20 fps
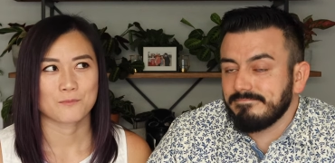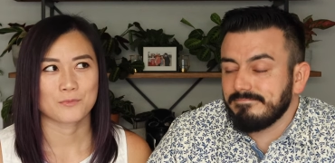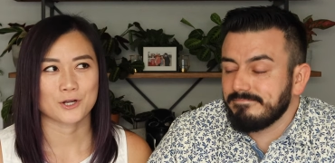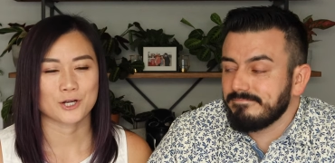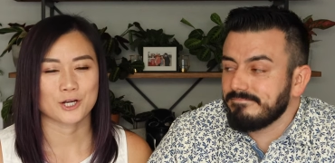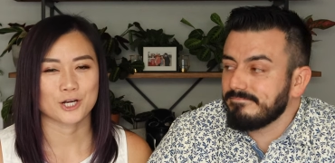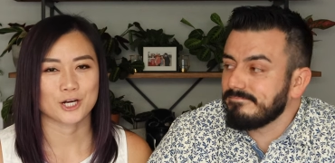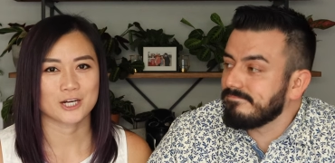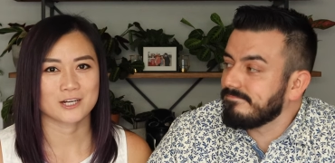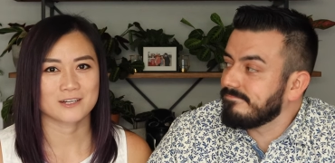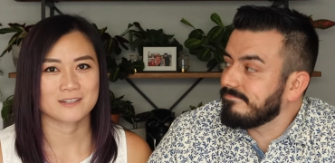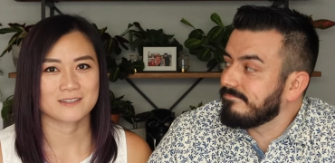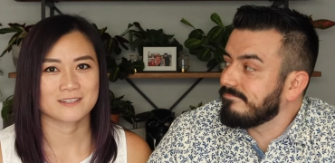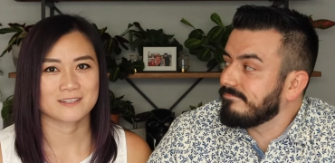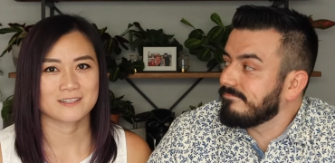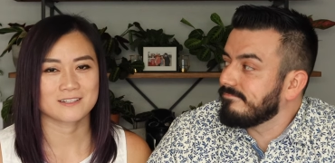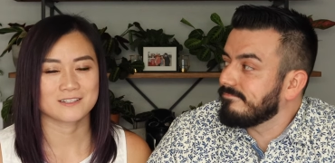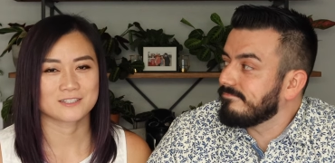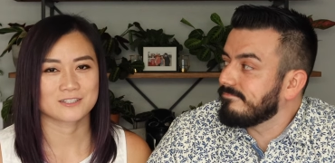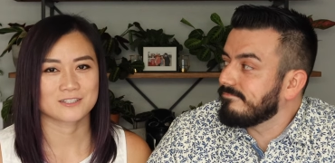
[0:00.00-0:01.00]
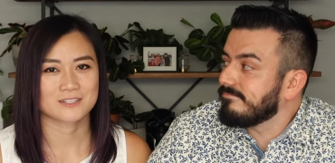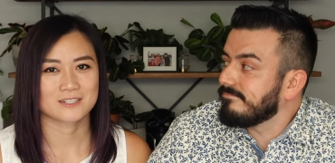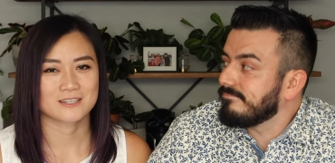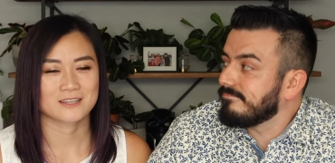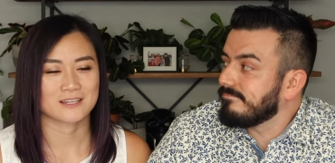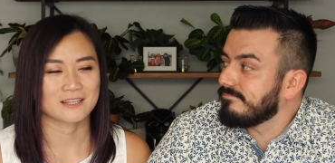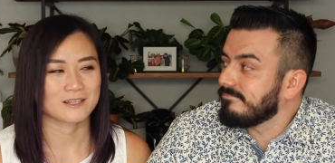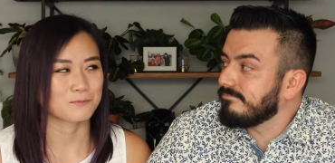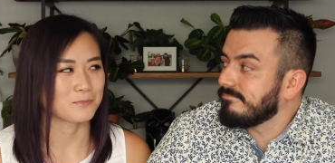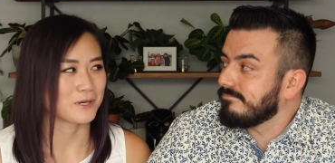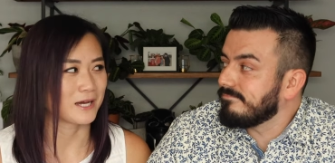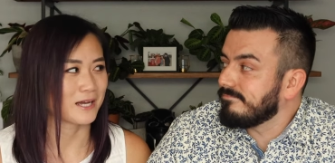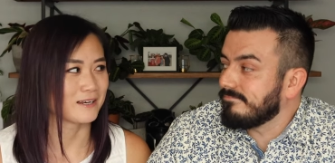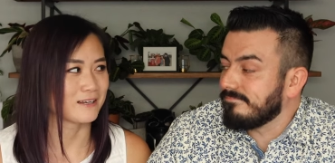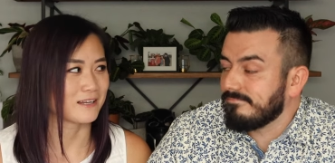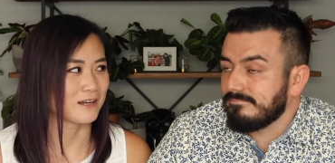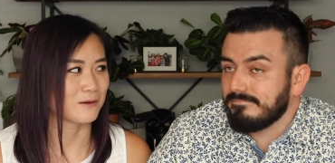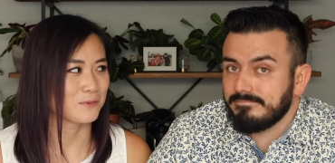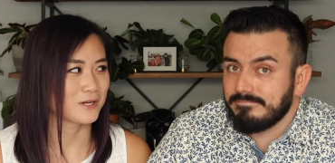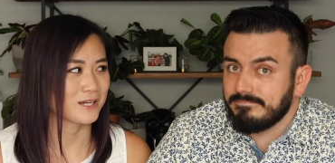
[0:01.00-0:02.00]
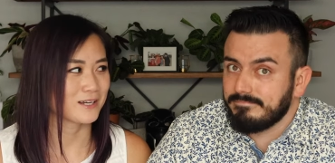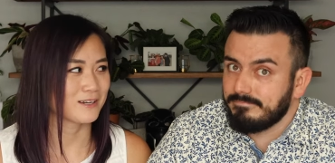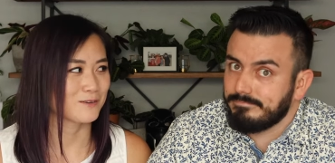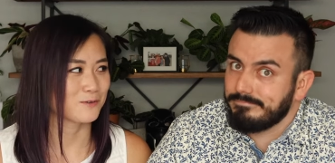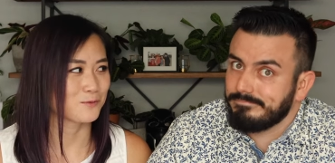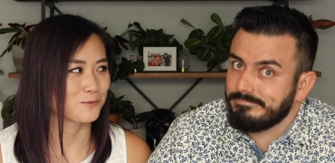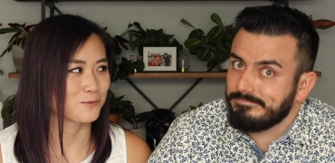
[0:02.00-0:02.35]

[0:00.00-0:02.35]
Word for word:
Speaker 1: But currently, during the pandemic,